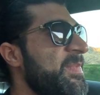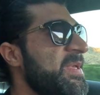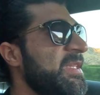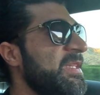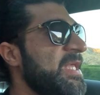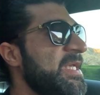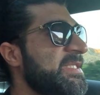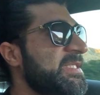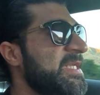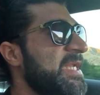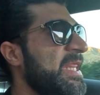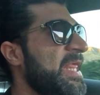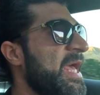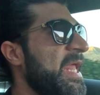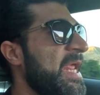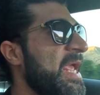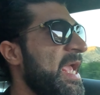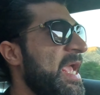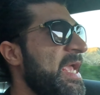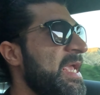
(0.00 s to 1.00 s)
Listen to
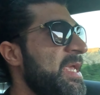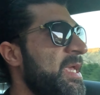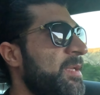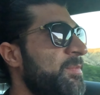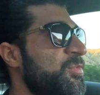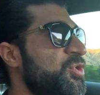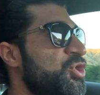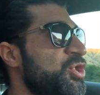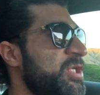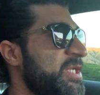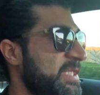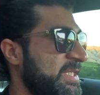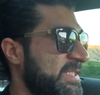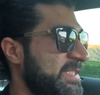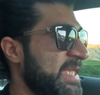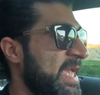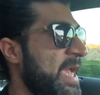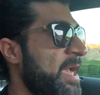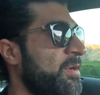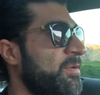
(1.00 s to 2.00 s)
that A M G
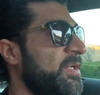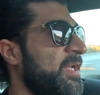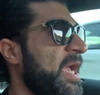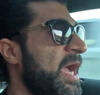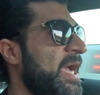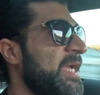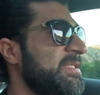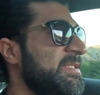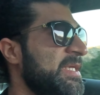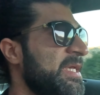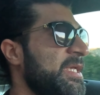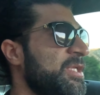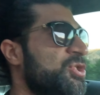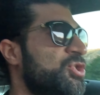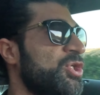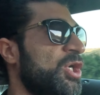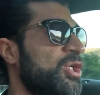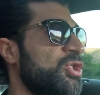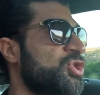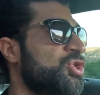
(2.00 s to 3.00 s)
sound, guys. It
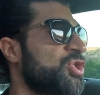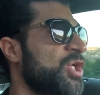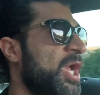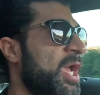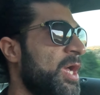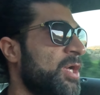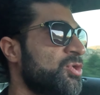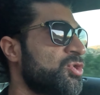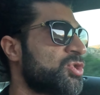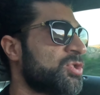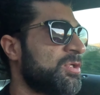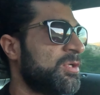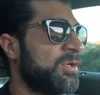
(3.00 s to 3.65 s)
just sounds,